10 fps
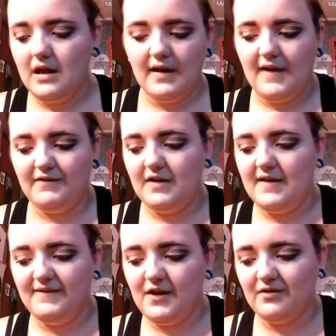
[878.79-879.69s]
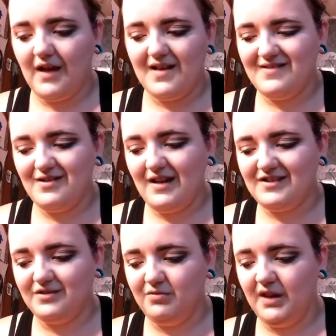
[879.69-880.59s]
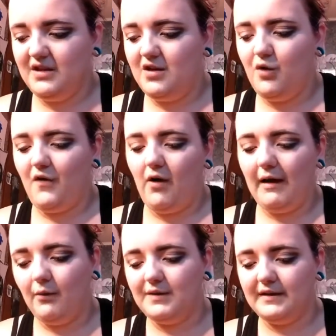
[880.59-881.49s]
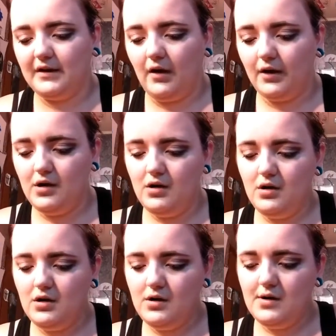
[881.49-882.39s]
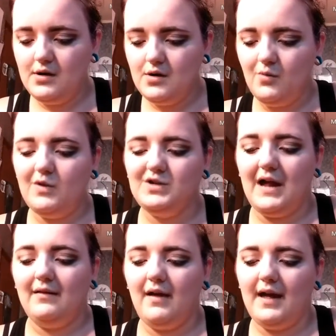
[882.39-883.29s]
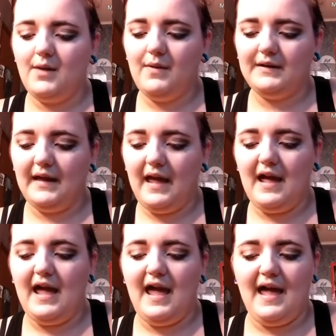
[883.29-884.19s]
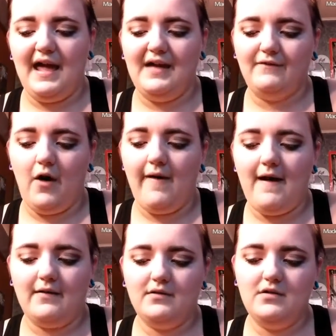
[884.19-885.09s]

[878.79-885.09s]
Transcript: If there's actually really no fallout with this color, which I like because I hate fallout.